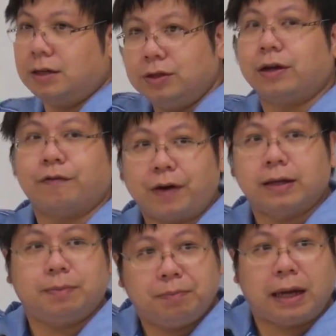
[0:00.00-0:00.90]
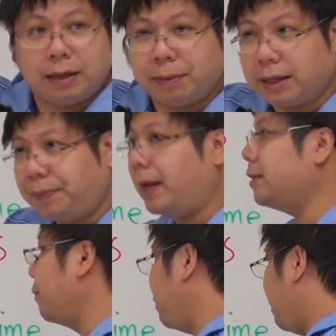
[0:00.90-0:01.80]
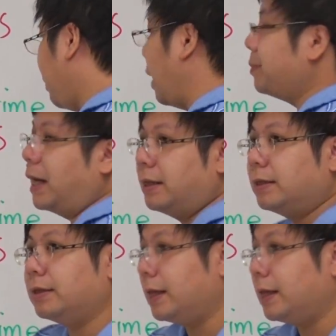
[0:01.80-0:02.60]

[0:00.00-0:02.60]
you can find many pairs of primes and the